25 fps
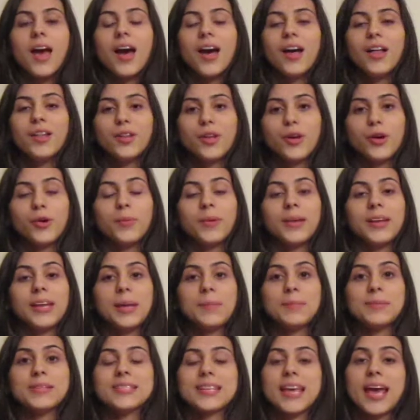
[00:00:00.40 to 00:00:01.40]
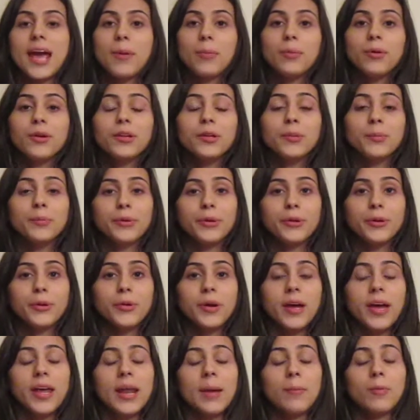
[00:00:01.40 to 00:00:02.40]
Hello, my name is Gabriella Boo,
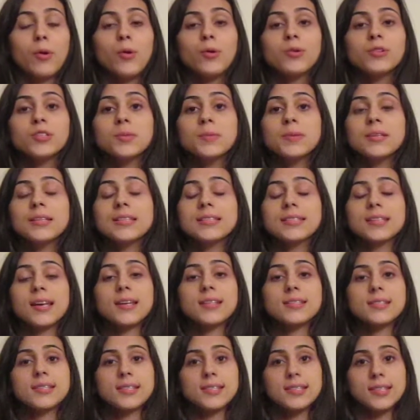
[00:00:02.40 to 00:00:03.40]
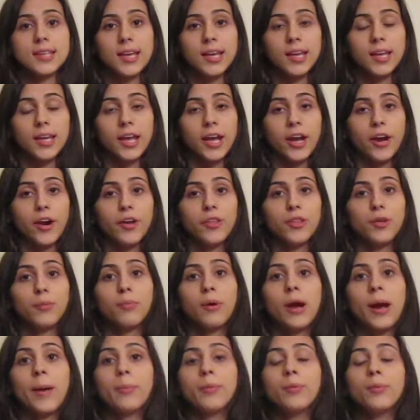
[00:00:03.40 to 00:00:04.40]
and I'm going to be discussing skincare and the
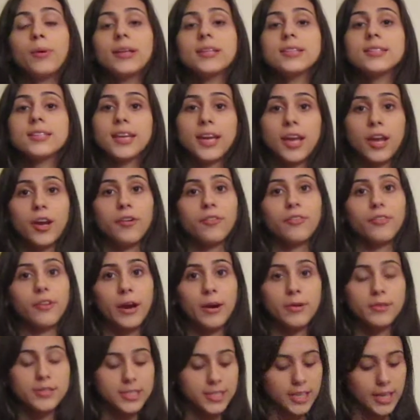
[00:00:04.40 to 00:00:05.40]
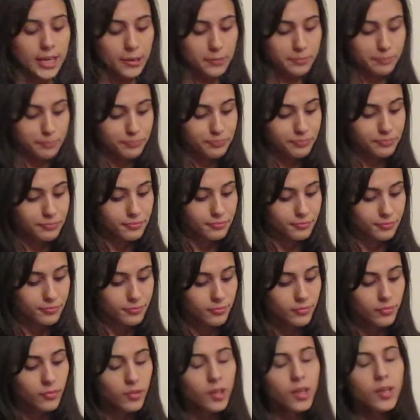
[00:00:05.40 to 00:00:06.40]
proper way to care for our skin.
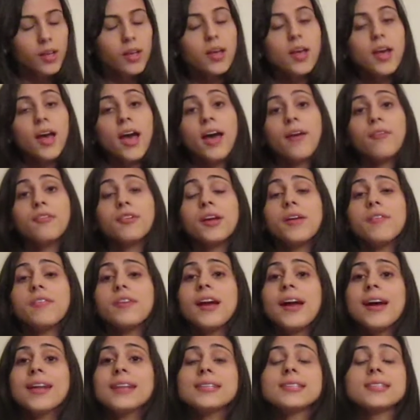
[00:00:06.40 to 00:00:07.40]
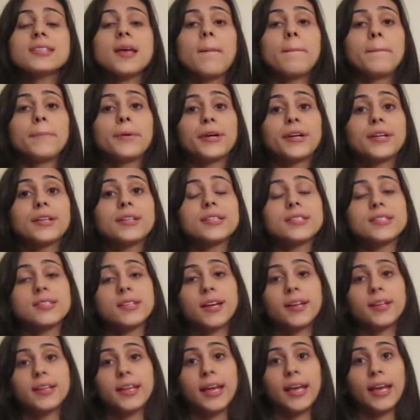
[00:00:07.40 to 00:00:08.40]
Have you ever had a sunburn,
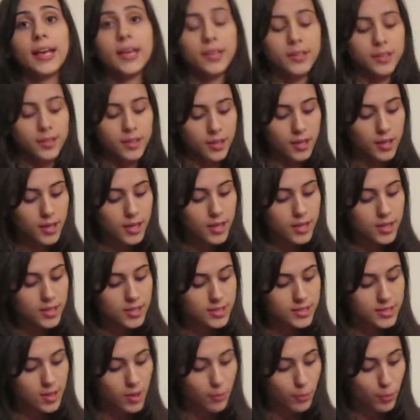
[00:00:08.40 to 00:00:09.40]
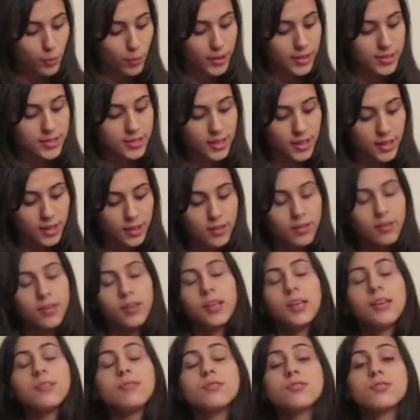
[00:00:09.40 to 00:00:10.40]
suntan, sun poisoning?
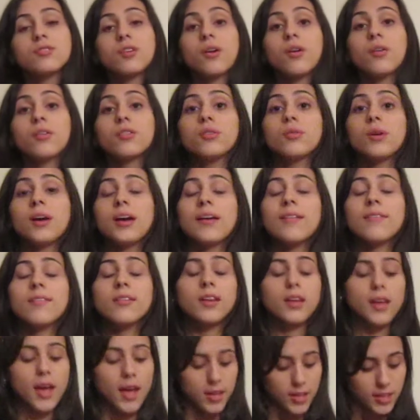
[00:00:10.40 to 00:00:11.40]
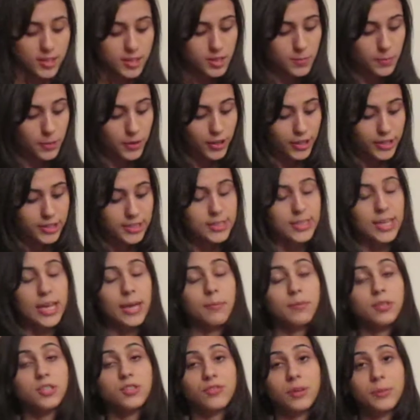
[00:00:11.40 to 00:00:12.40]
If so, you have experienced
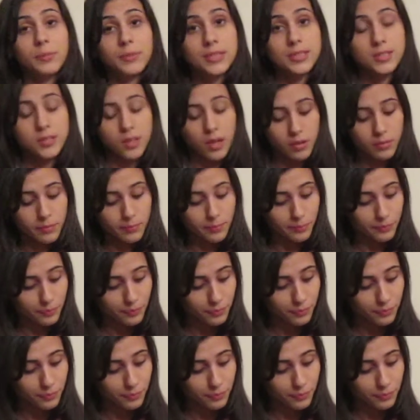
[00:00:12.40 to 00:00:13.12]
damage from the sun.